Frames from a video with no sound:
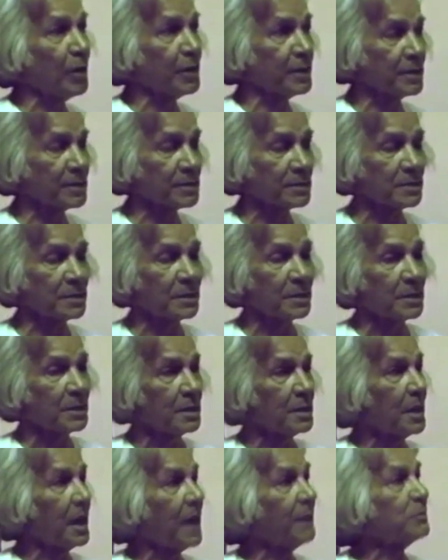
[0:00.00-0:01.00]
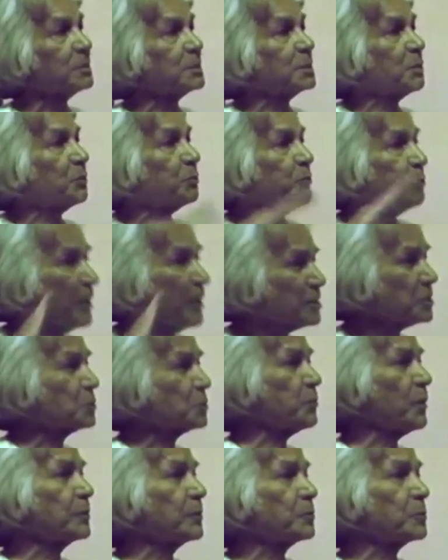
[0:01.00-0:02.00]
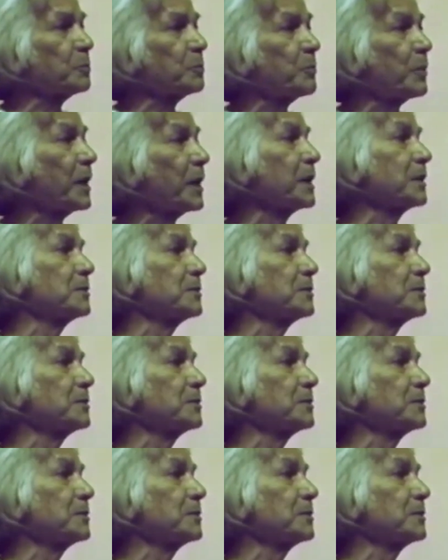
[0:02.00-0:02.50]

of lawyers. I was the first one to